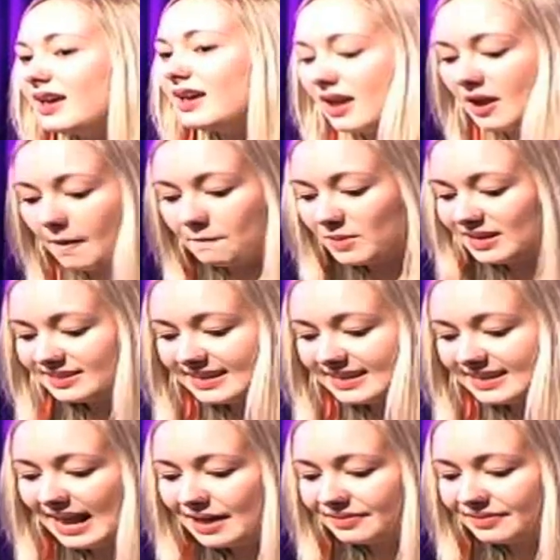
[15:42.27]
we need to get
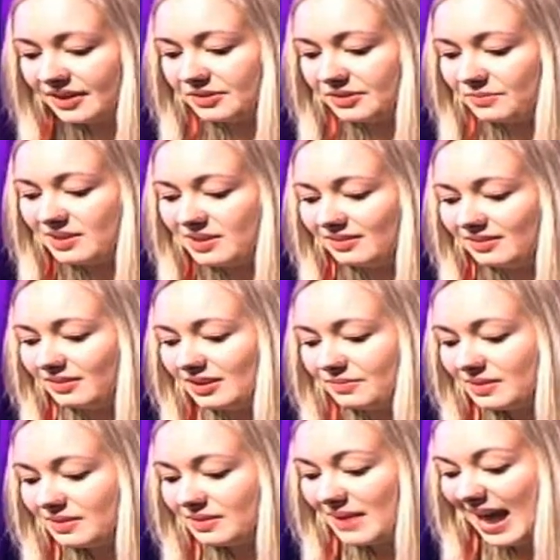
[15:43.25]
out there that we, you know, we,
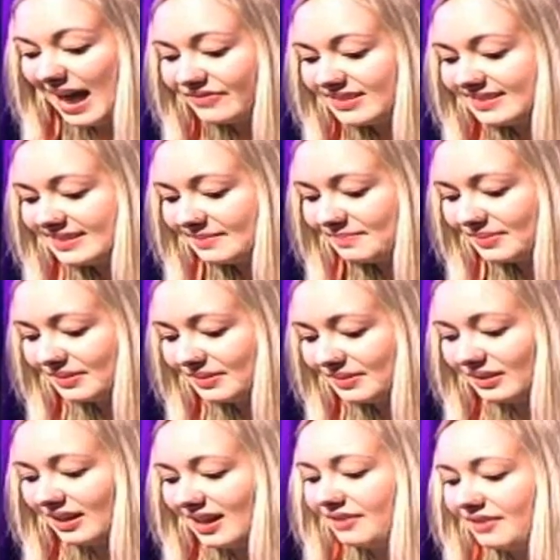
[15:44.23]
have a simple,
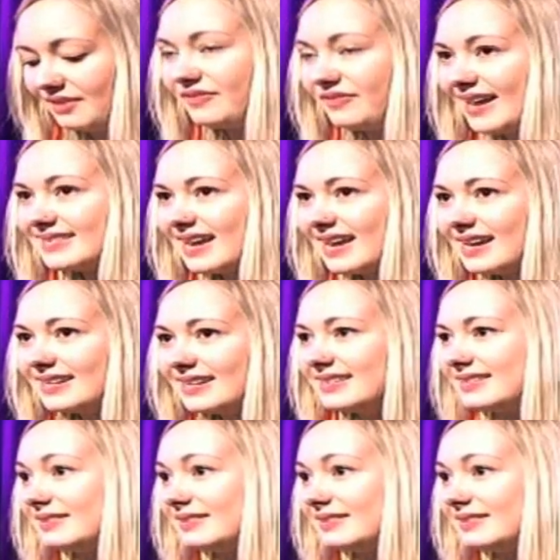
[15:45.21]
fair taxes,